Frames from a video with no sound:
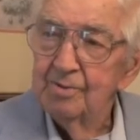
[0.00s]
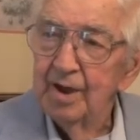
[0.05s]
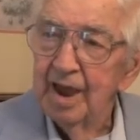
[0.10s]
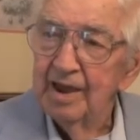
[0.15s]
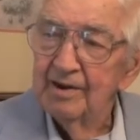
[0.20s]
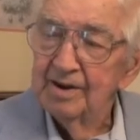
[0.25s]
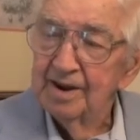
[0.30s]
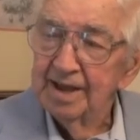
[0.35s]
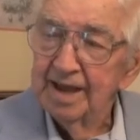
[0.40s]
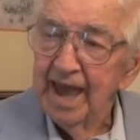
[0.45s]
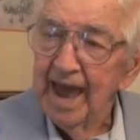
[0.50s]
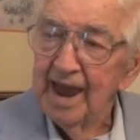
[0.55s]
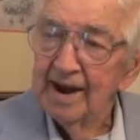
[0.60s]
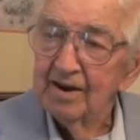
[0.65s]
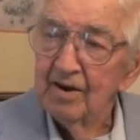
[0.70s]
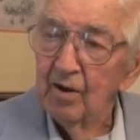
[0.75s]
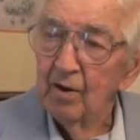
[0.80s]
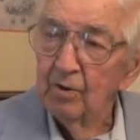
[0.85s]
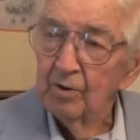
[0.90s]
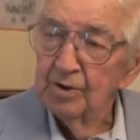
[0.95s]
you had to
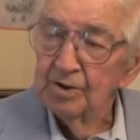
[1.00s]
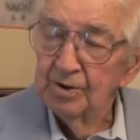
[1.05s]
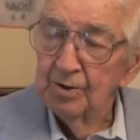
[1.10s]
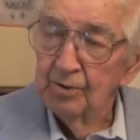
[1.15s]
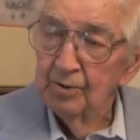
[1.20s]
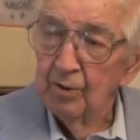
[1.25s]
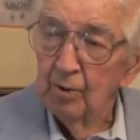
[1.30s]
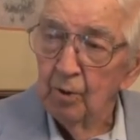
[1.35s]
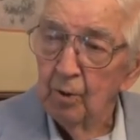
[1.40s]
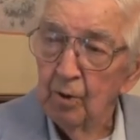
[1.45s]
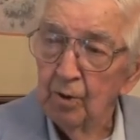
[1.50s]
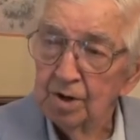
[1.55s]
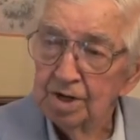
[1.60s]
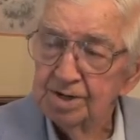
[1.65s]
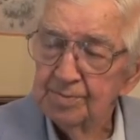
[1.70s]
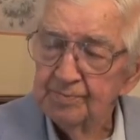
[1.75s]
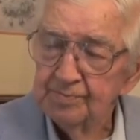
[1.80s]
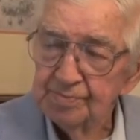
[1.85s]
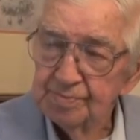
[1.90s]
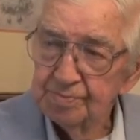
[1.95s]
catalog your
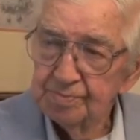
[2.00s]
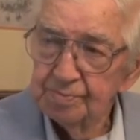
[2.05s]
horse,